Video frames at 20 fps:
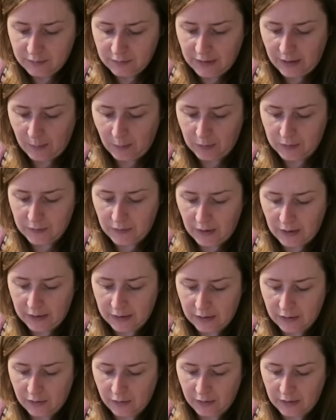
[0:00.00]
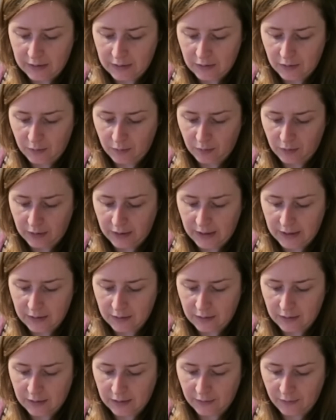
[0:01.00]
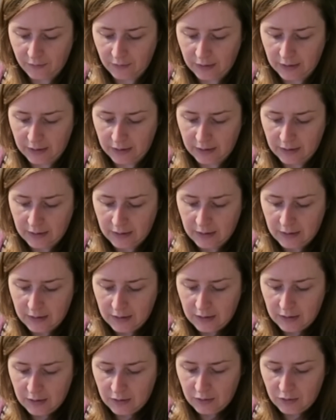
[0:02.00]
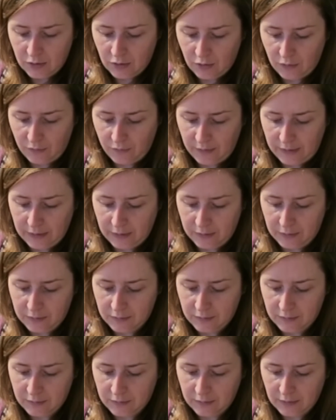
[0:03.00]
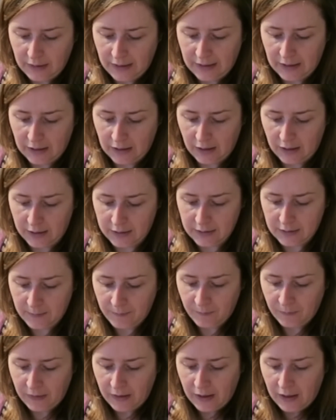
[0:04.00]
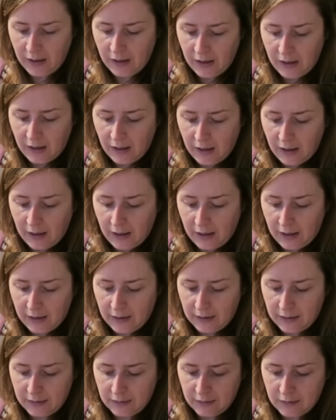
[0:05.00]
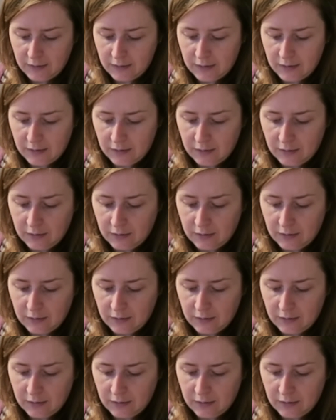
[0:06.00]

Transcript: they're ones that I can look into on Kindle if I do feel inclined. And